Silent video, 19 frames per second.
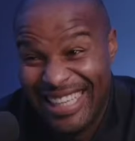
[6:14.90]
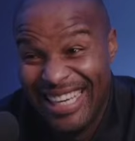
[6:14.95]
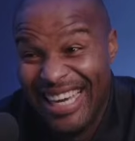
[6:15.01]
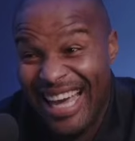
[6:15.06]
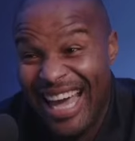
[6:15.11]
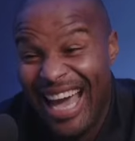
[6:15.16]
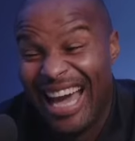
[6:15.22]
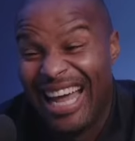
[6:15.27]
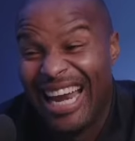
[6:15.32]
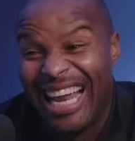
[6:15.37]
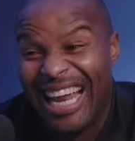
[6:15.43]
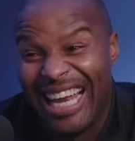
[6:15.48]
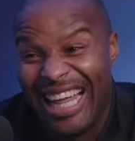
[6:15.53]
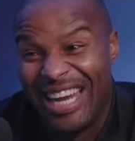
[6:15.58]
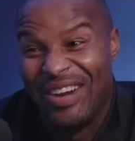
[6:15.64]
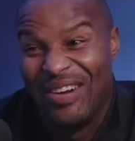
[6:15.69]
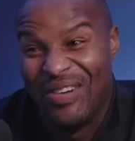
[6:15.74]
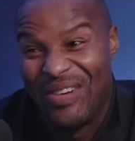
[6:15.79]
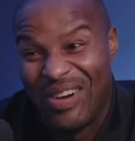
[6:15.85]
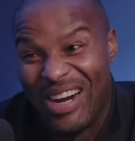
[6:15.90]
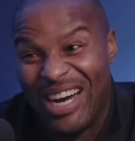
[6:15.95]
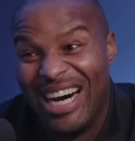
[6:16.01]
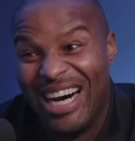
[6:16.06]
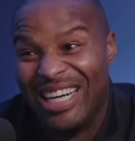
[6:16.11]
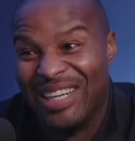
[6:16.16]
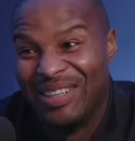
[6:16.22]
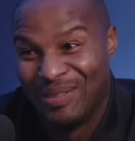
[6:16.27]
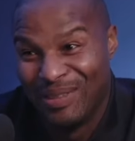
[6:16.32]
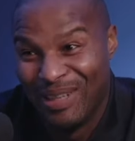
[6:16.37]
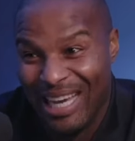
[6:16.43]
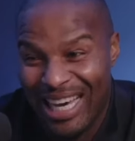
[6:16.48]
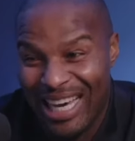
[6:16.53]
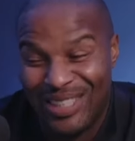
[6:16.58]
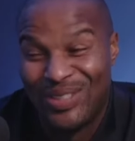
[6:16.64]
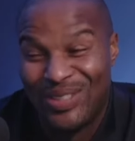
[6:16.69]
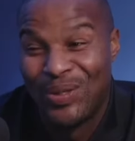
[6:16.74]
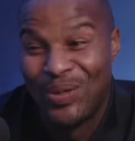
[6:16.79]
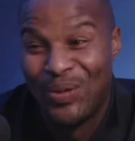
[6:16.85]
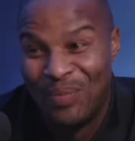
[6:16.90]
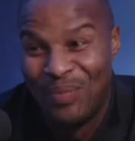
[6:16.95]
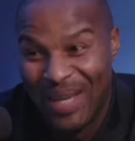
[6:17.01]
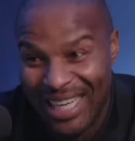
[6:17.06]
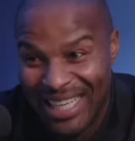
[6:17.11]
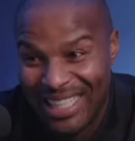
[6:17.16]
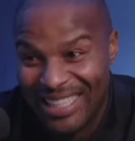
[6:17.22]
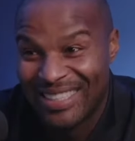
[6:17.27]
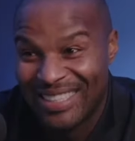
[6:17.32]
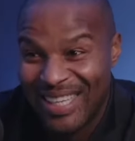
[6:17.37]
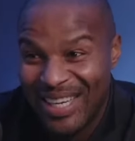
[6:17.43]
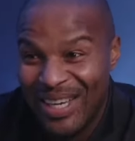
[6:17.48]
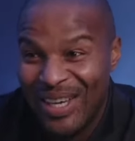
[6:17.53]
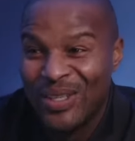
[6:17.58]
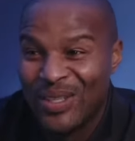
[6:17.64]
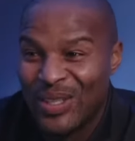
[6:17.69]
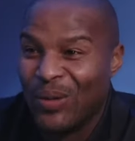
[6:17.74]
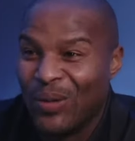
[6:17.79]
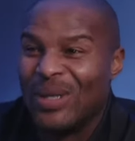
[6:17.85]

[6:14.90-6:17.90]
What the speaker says: and I let it run for like 2 minutes. So